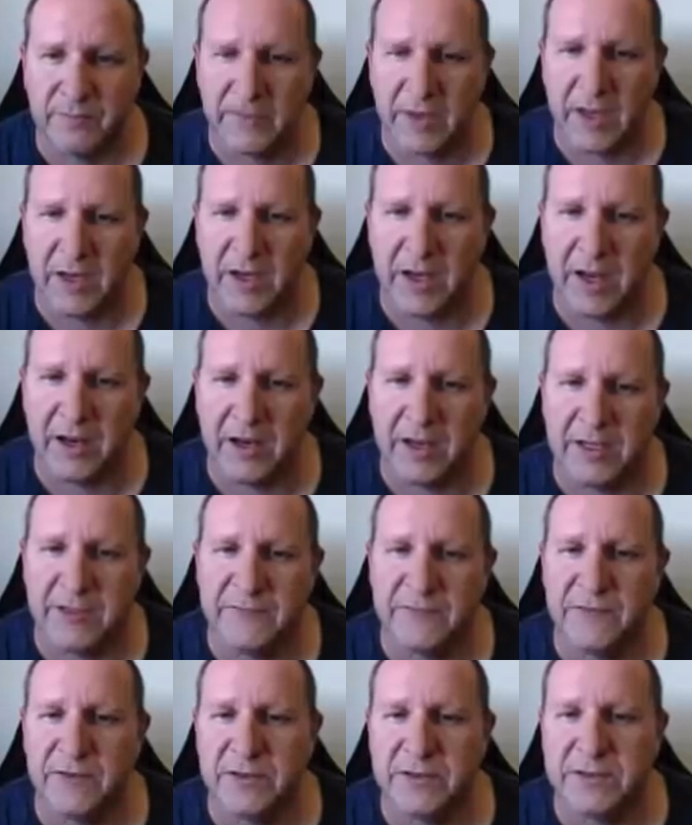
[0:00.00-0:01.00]
and now it has
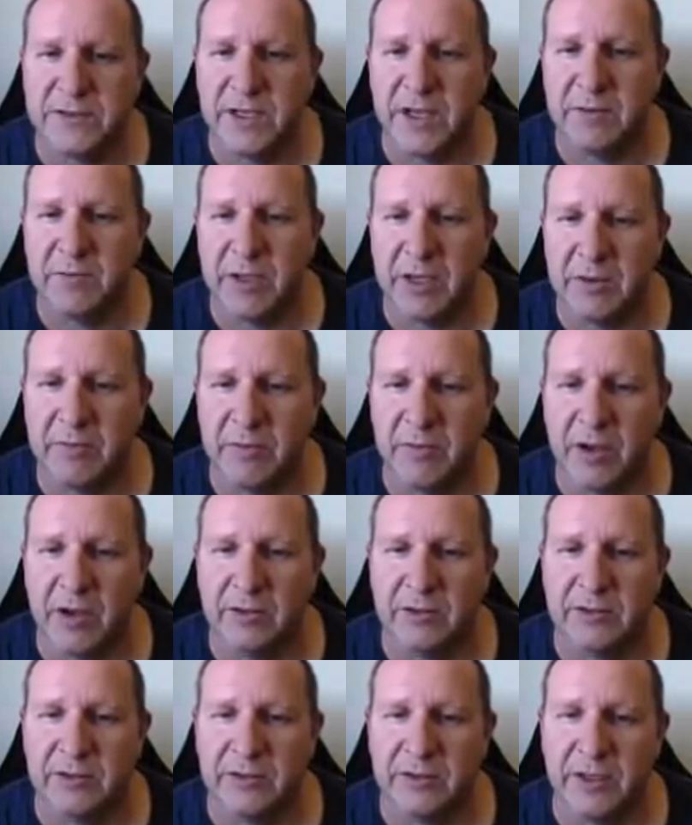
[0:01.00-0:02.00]
first name,
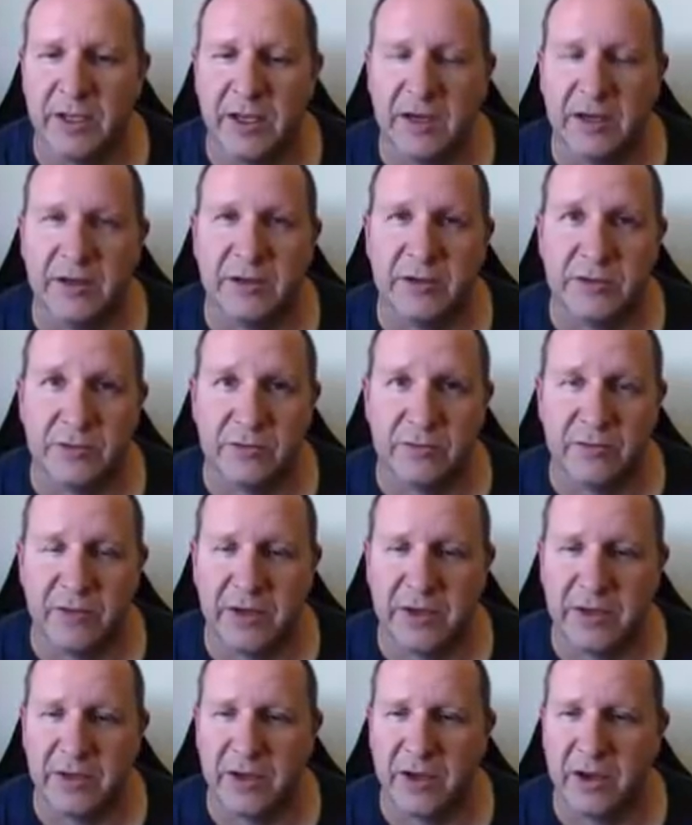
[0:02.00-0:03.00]
email, and it's all
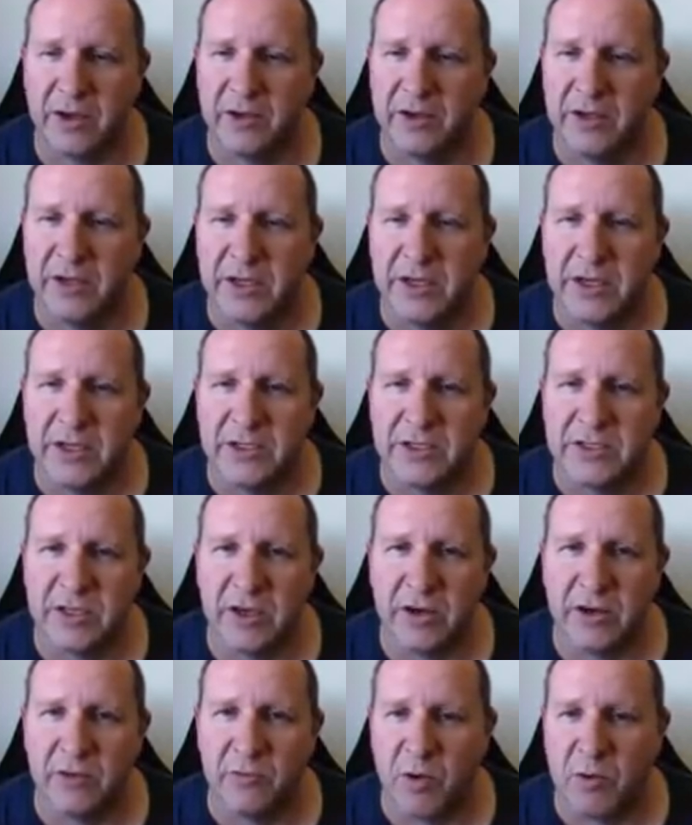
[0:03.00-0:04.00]
ready to go.
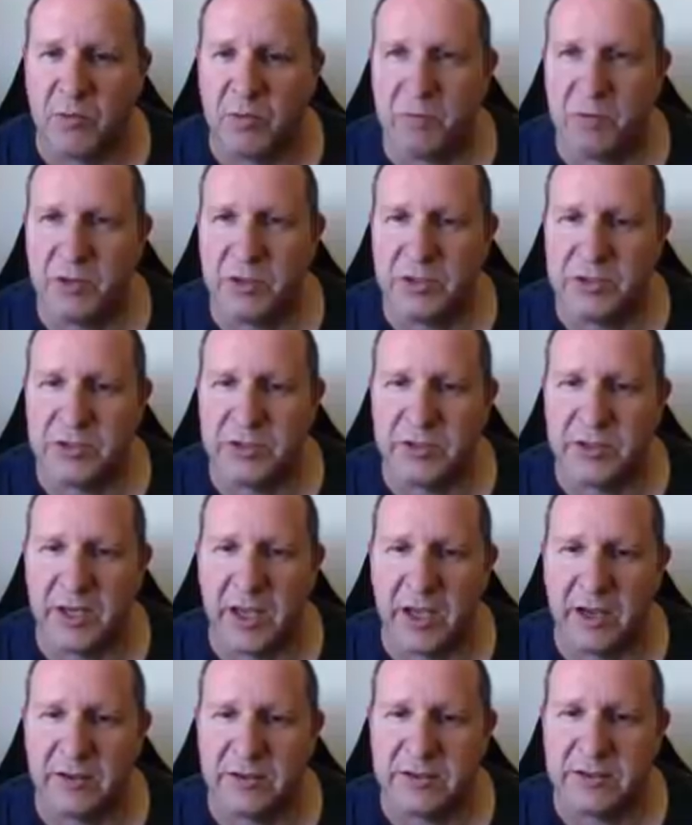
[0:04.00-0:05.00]
So what we want to do
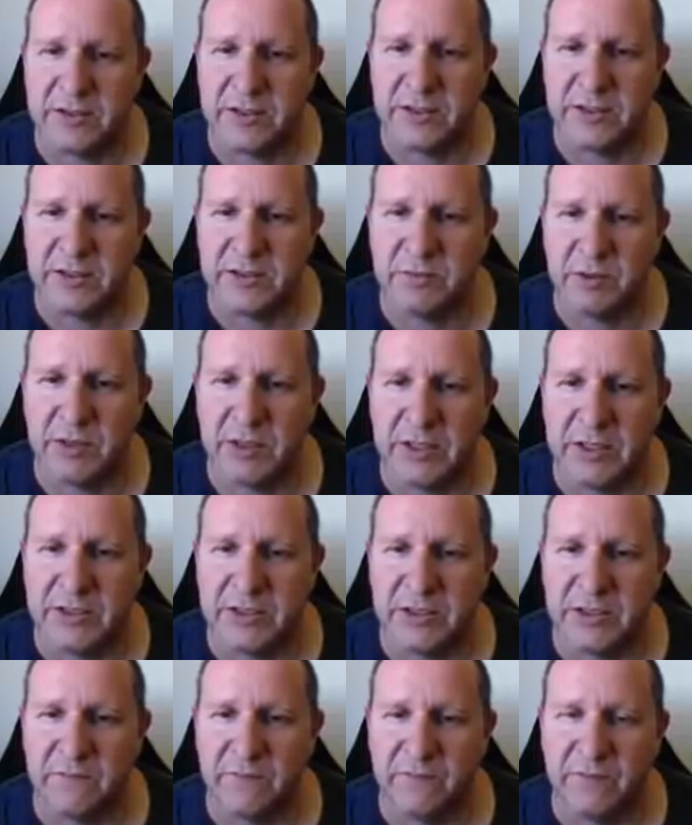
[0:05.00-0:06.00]
now is we need to
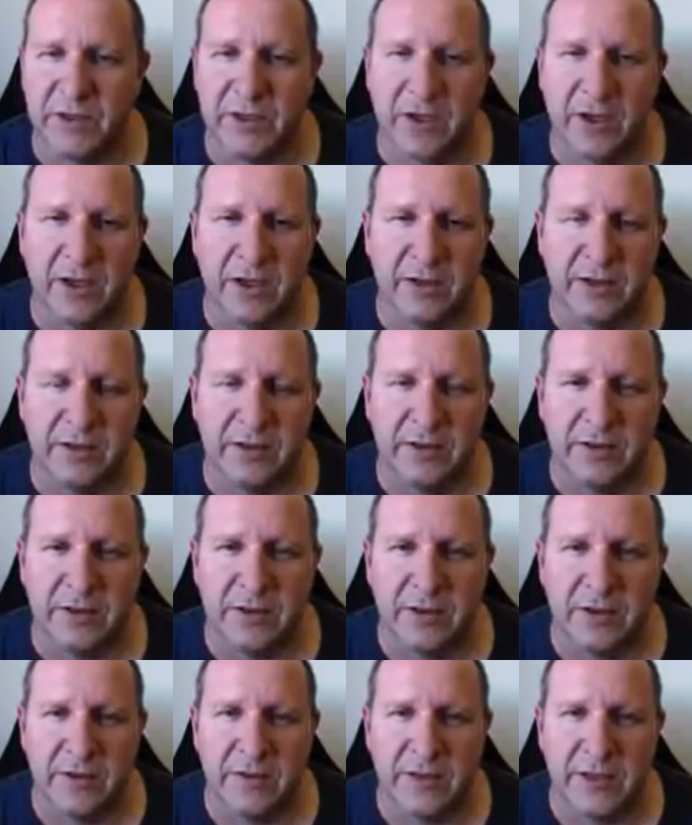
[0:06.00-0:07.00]
configure
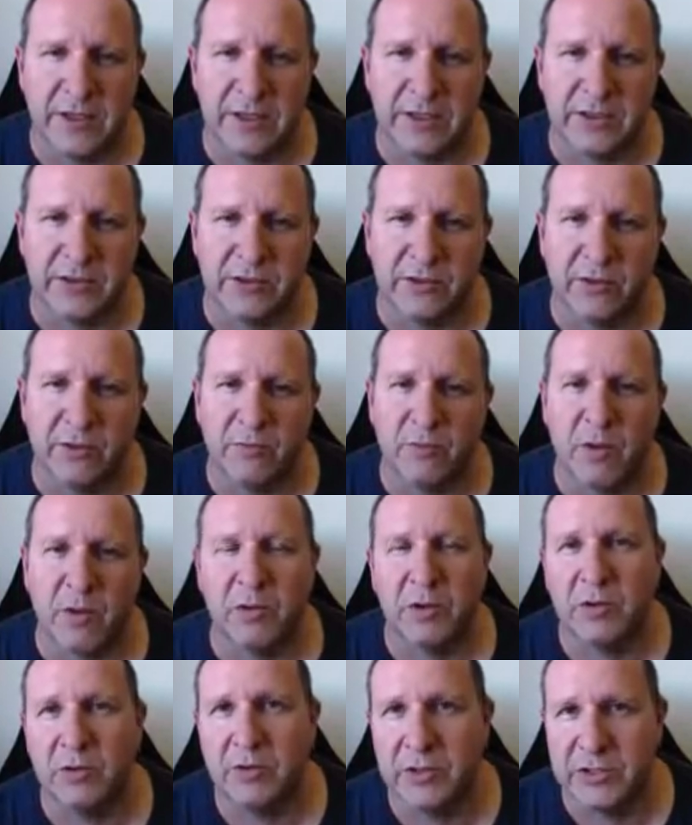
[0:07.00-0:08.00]
what
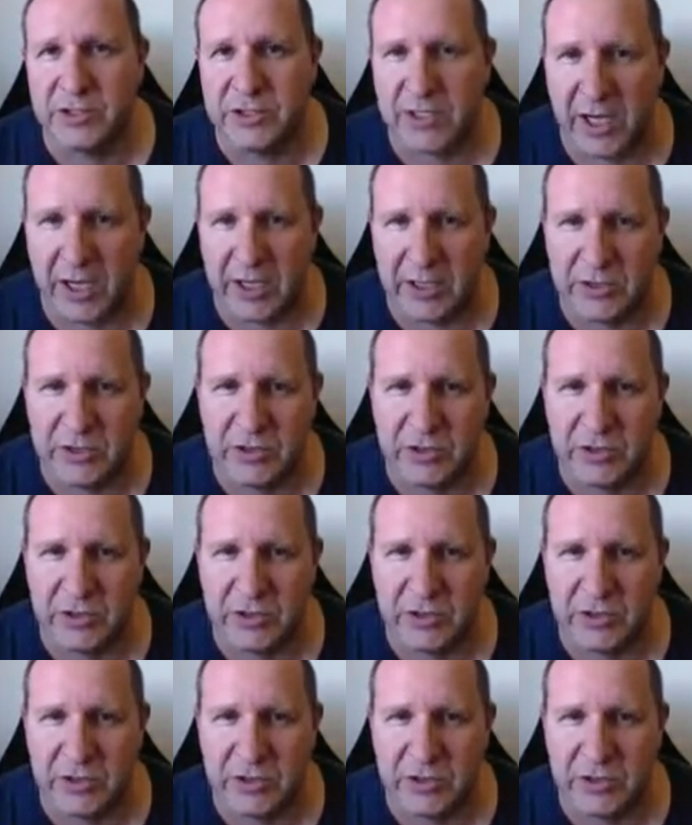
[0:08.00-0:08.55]
we call a change